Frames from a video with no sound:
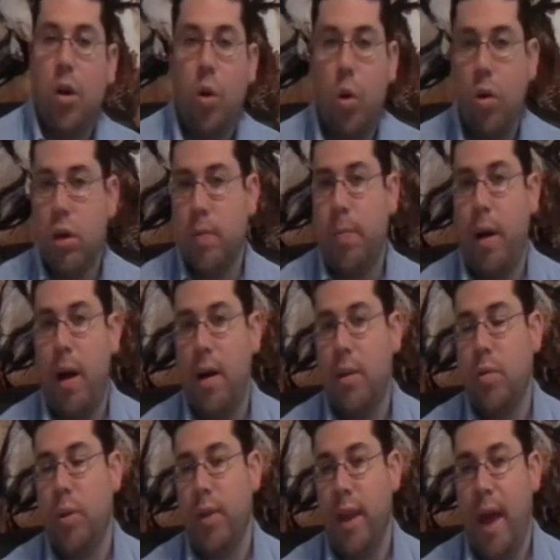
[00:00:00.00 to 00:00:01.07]

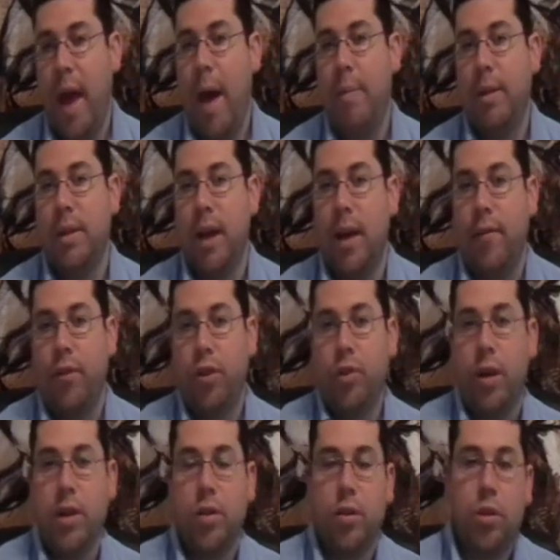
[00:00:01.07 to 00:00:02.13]
corresponds with an appetite for
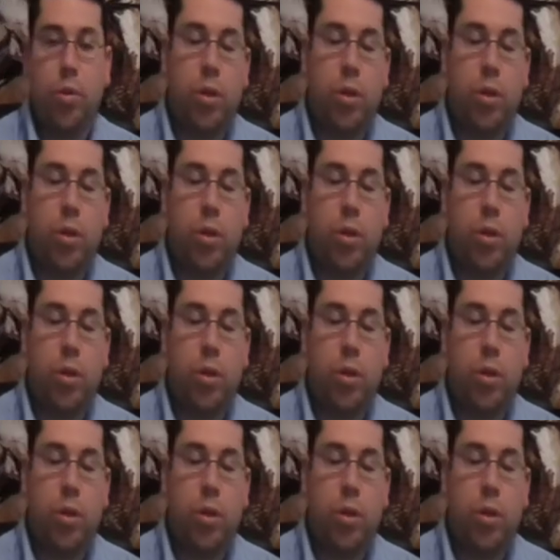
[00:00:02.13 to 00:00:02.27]
treasuries,